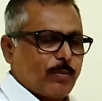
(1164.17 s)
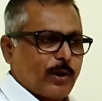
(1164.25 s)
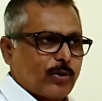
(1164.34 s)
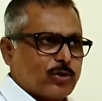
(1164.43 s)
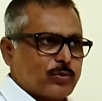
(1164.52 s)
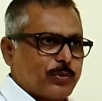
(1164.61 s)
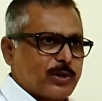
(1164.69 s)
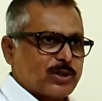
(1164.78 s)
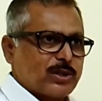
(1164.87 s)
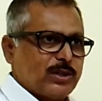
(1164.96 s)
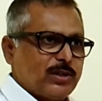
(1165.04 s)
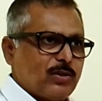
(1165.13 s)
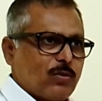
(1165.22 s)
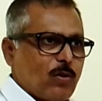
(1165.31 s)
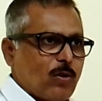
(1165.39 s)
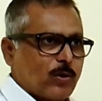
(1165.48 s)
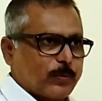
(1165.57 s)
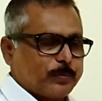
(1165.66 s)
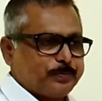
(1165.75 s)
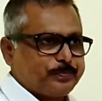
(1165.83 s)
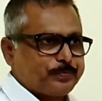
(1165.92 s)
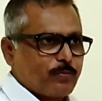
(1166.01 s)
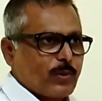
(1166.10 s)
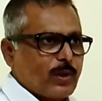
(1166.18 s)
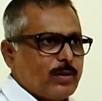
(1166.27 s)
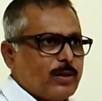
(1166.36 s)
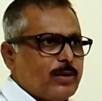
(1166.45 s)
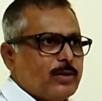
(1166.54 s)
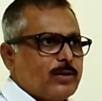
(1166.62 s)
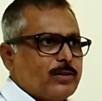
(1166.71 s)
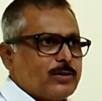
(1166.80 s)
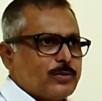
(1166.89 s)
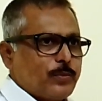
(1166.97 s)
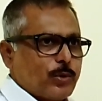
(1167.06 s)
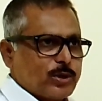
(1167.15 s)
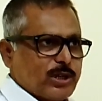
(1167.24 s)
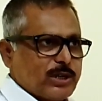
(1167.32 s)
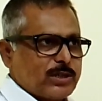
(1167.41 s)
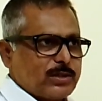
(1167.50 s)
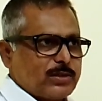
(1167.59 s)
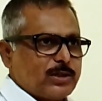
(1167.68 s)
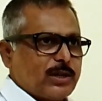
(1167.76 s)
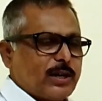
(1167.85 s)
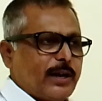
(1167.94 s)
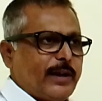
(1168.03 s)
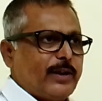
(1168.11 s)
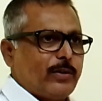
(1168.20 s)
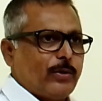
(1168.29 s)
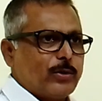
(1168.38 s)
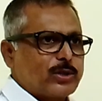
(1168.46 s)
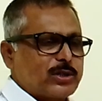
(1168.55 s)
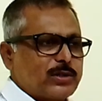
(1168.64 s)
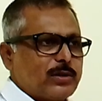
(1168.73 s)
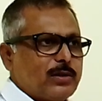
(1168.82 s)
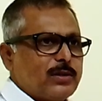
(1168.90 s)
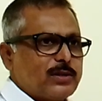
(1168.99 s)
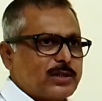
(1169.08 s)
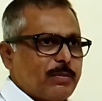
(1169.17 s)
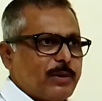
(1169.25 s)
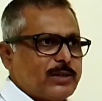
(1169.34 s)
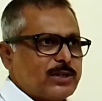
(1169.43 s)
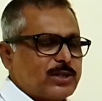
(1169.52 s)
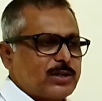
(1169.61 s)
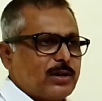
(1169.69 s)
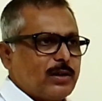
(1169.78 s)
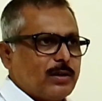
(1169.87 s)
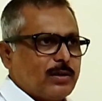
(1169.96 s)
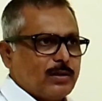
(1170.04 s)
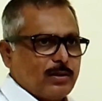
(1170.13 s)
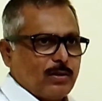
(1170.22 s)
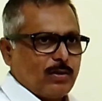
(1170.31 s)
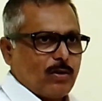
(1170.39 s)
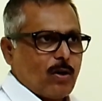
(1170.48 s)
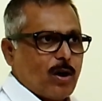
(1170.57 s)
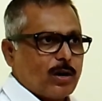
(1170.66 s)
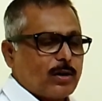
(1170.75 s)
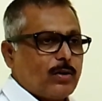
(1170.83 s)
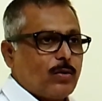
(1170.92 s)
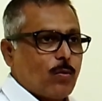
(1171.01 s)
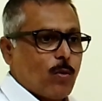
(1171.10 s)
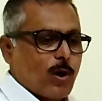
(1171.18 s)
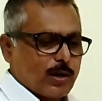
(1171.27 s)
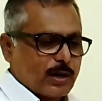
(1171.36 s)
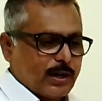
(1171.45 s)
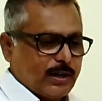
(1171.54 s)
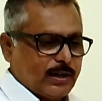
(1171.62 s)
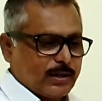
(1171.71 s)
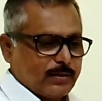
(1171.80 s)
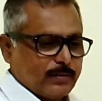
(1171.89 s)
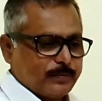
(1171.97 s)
accused person in the court. Process generally includes summons or warrant